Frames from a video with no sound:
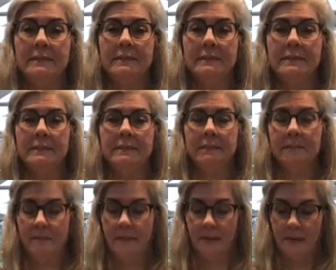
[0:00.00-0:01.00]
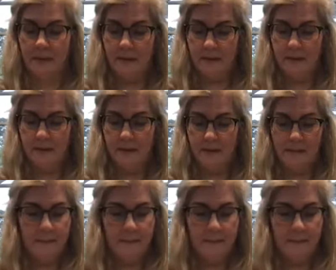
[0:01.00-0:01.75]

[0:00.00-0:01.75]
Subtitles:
Nobody speaks.